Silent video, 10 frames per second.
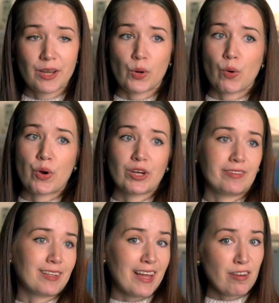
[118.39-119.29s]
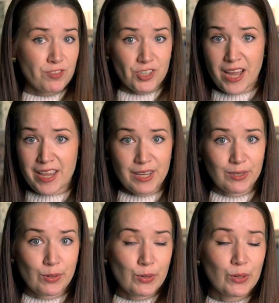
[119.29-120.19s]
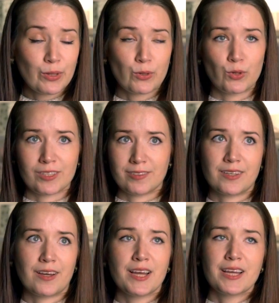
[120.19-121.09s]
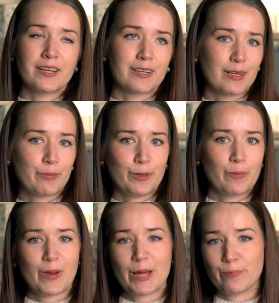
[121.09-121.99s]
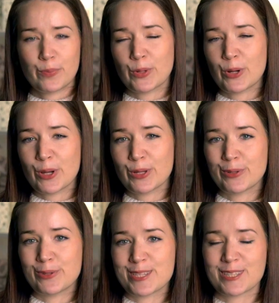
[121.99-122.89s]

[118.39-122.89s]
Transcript: or the love triangle, or the rebel bad boy who is